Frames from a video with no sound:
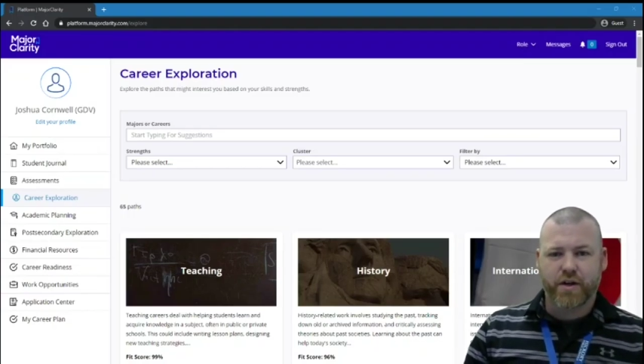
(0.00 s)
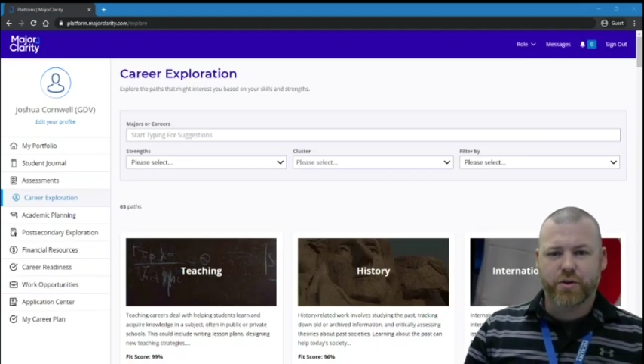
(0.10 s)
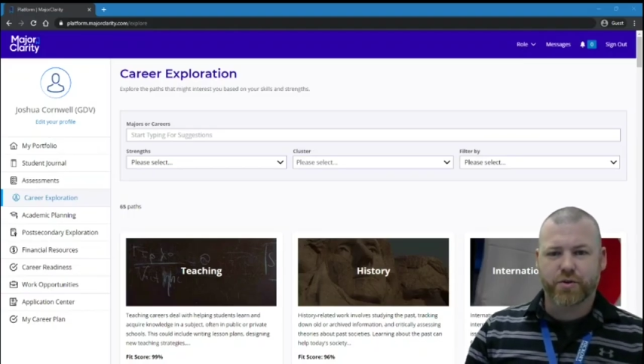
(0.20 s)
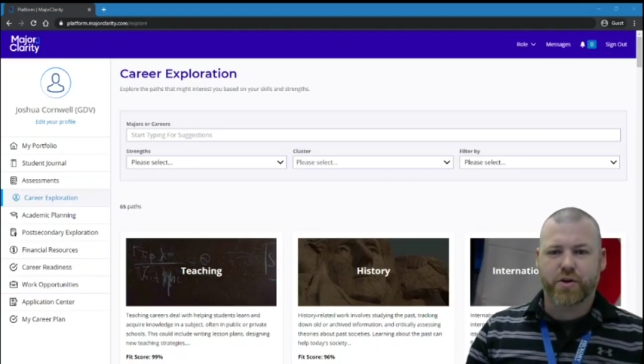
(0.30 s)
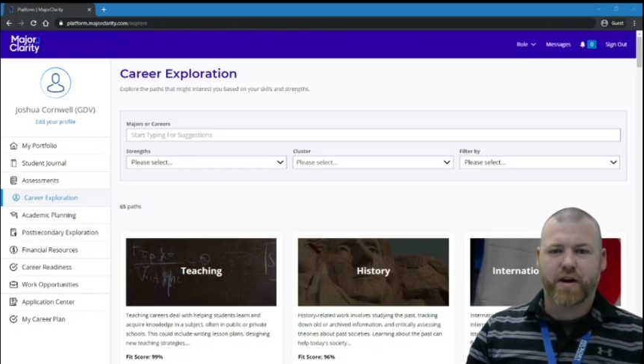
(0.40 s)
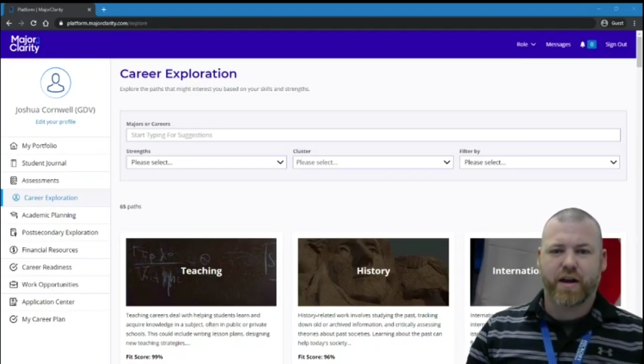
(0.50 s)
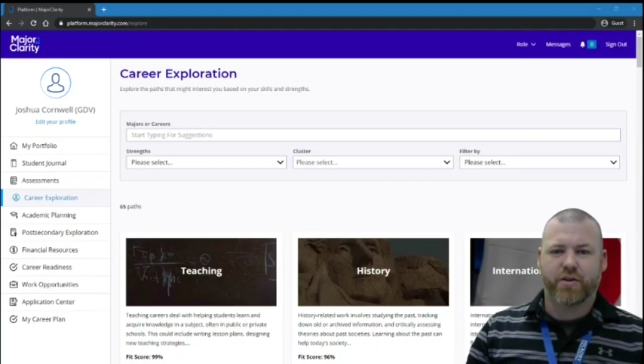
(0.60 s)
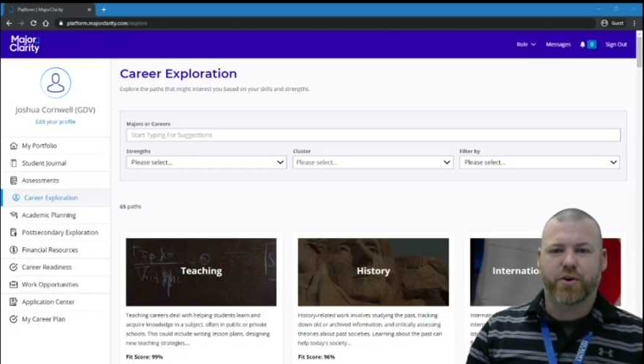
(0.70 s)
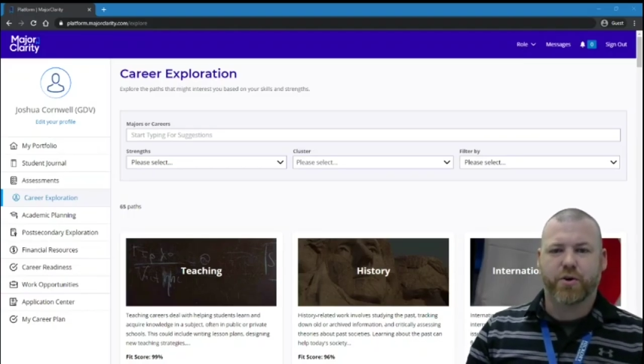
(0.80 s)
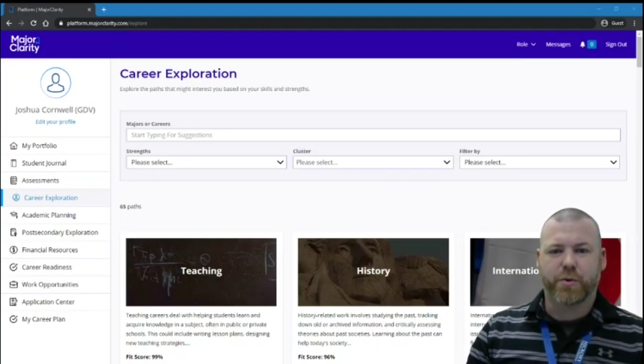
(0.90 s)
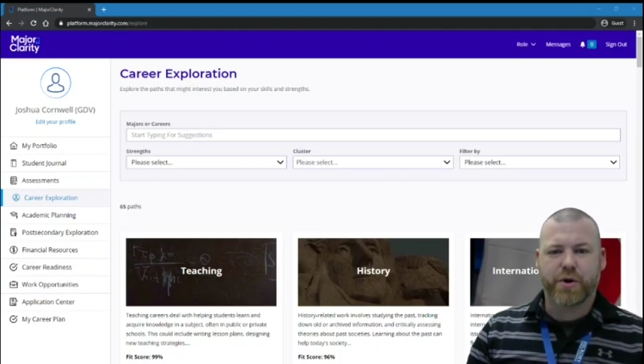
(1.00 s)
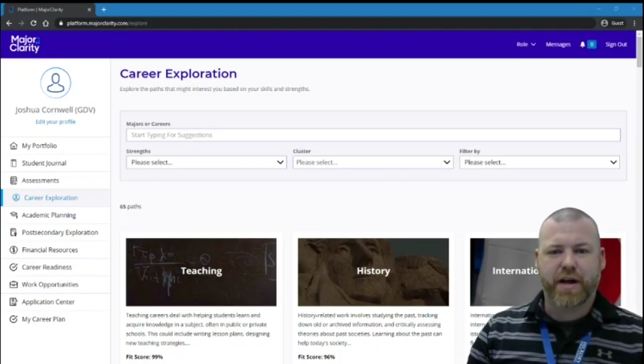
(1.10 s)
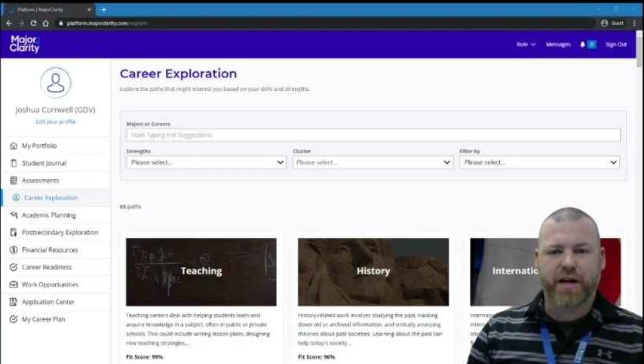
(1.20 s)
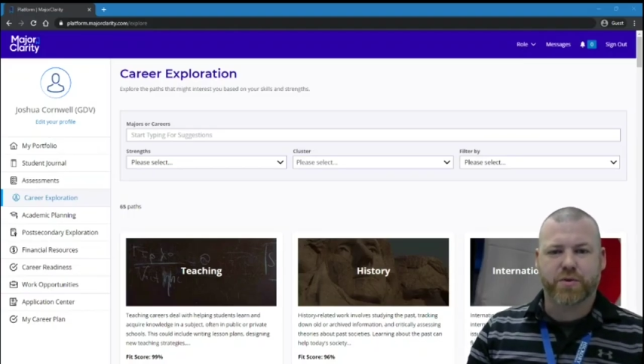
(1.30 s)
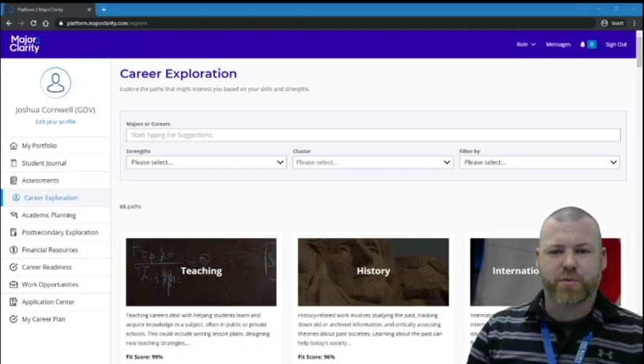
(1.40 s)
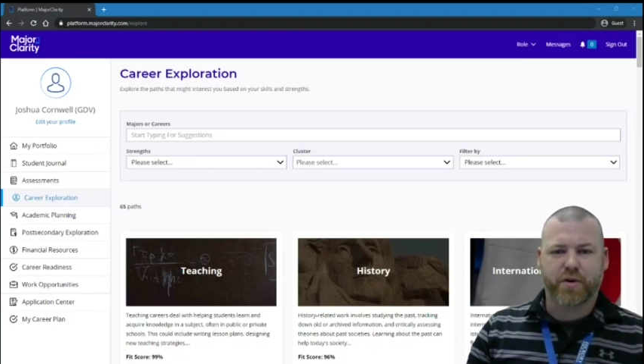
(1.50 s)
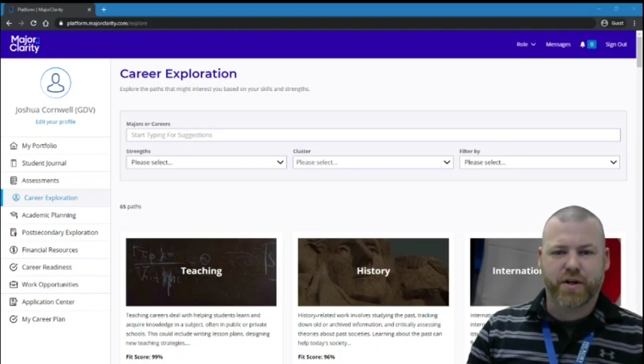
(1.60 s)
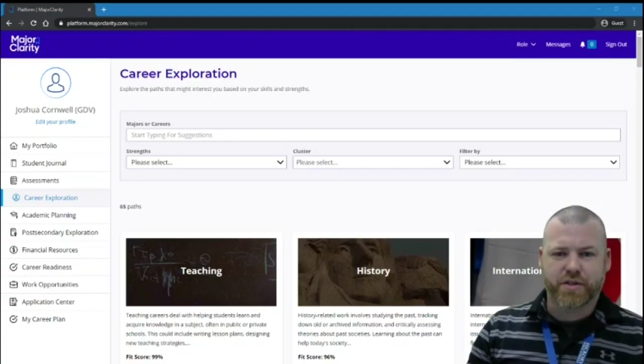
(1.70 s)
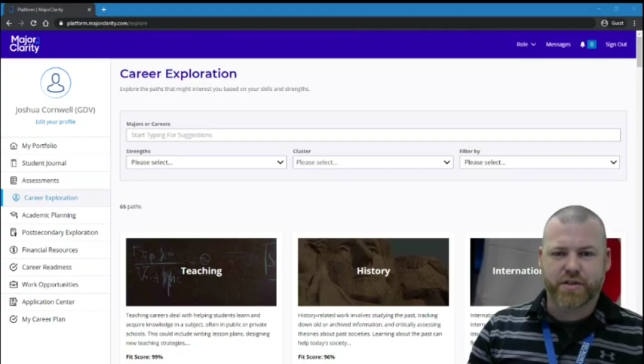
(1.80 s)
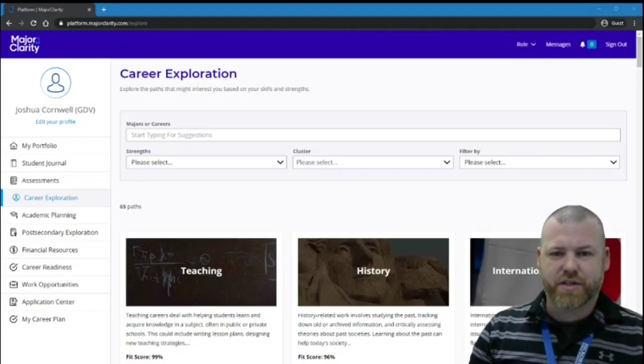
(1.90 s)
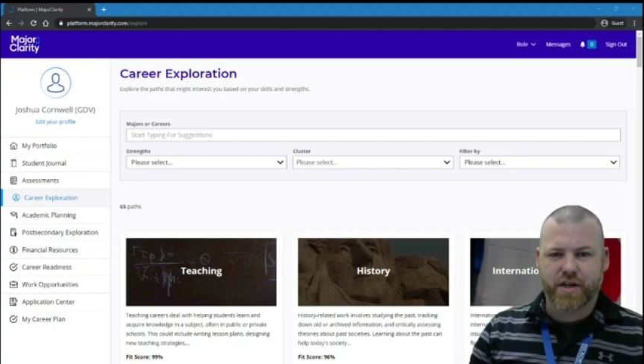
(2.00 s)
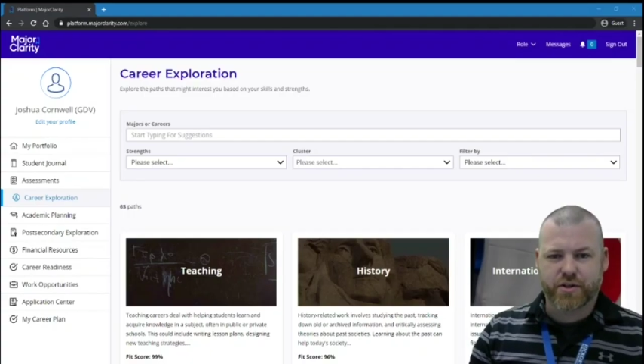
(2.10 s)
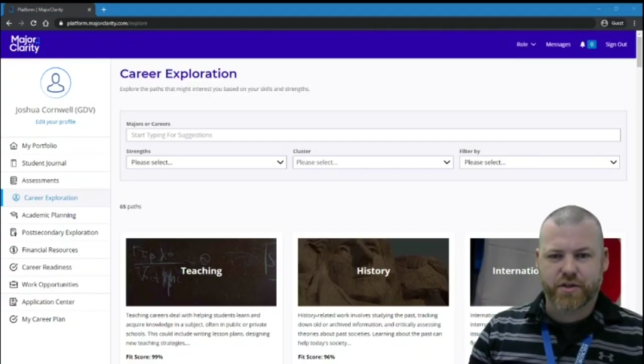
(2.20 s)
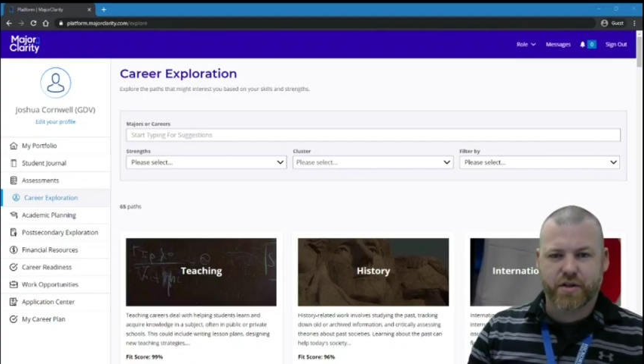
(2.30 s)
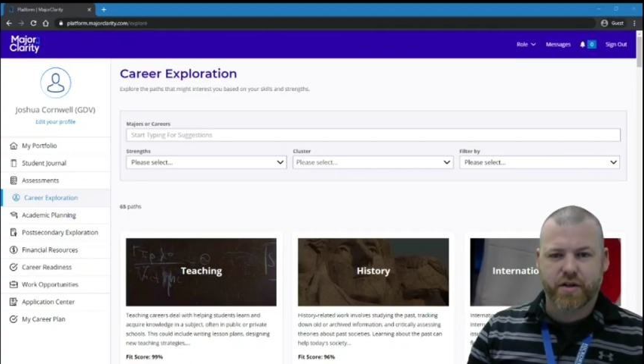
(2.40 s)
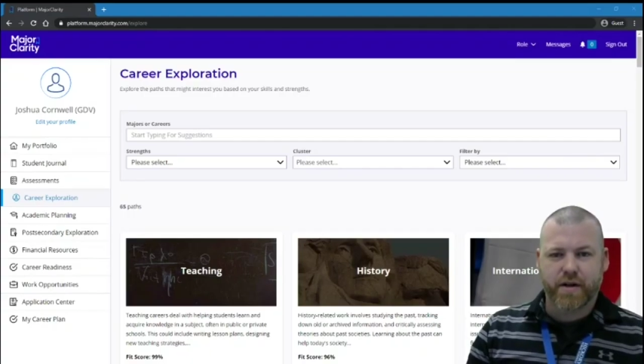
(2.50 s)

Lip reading: you'll start out on the Career Exploration section.